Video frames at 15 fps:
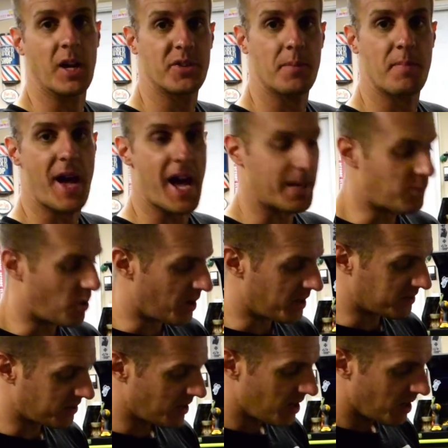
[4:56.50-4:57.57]
out the bad
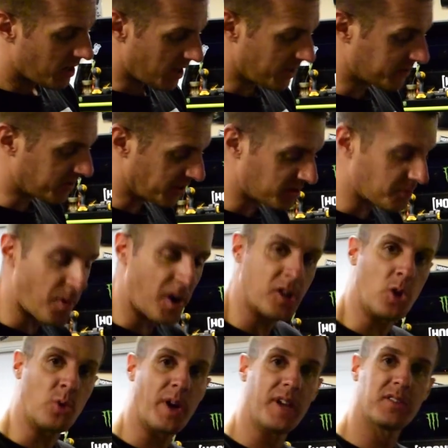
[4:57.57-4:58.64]
boys. Got a set of
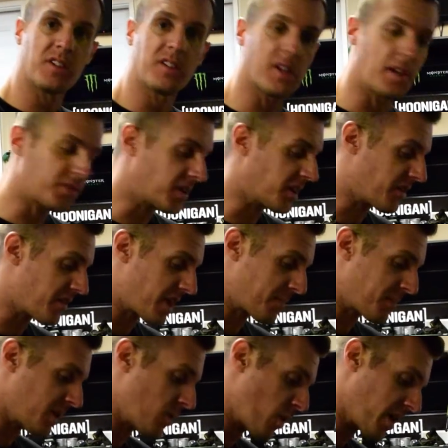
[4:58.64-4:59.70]
Sparkle racing gloves here that I'm
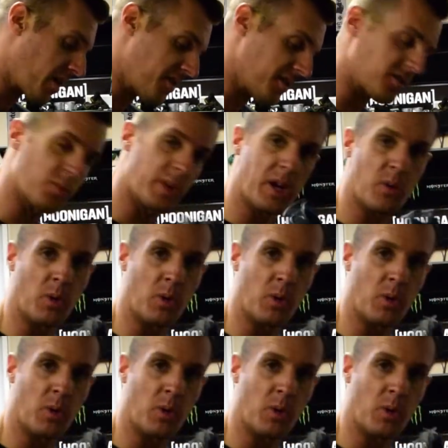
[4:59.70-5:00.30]
going to wear. This is what I